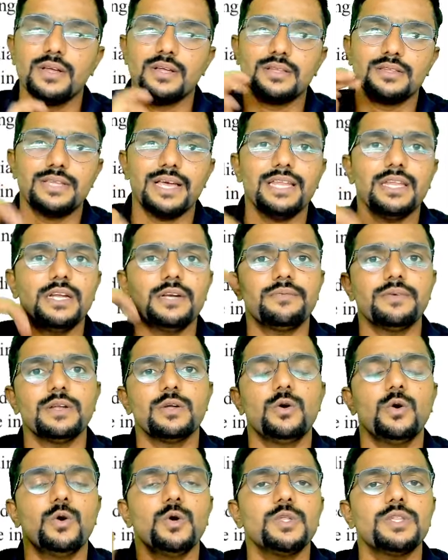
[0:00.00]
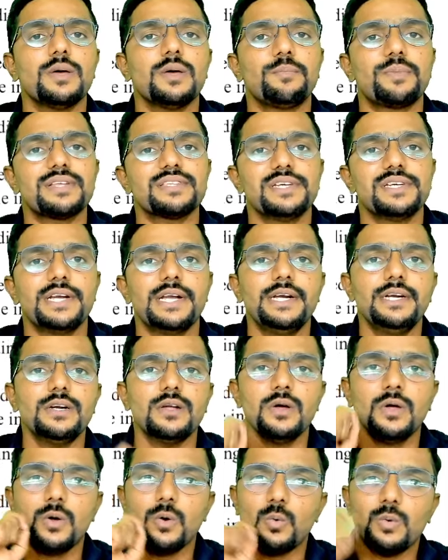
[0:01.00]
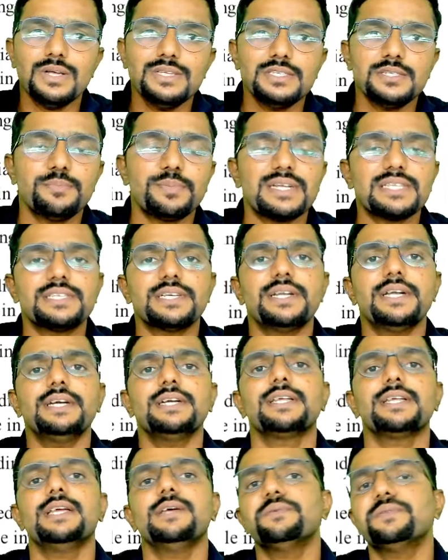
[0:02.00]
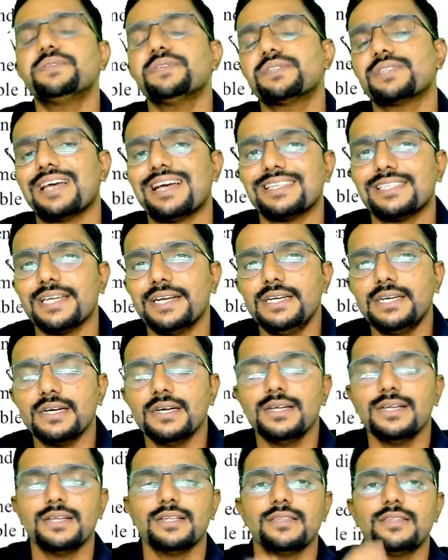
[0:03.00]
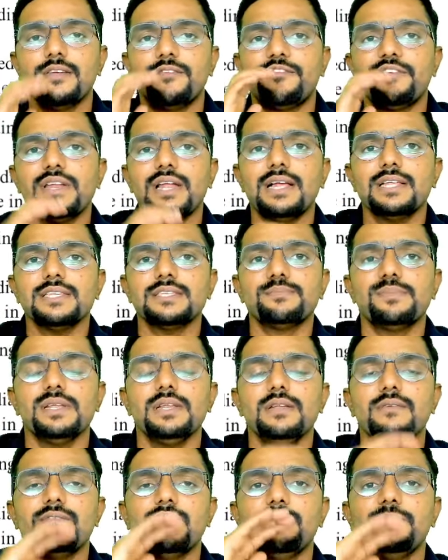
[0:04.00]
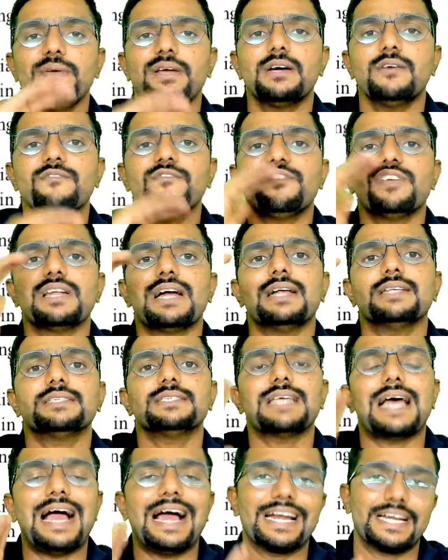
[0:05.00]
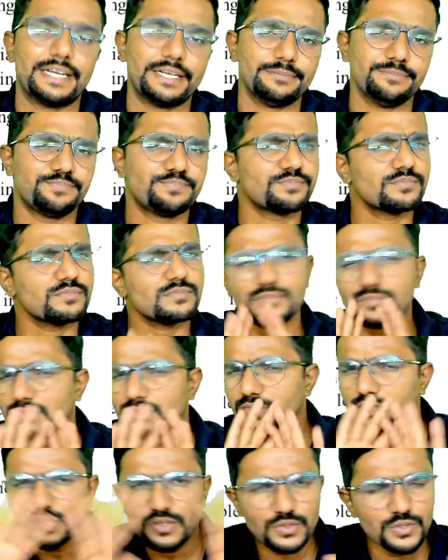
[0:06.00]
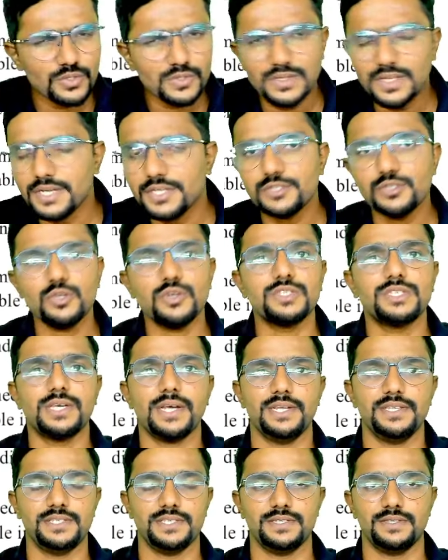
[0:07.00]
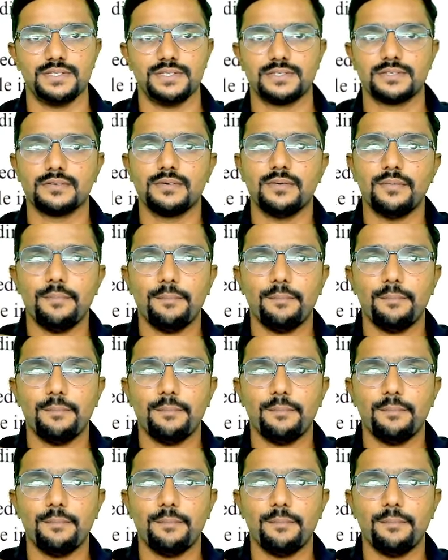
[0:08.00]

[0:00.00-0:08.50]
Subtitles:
Then it will go to the president. Once president gives his assent, the finance bill will become Finance Act. So there is no change in this.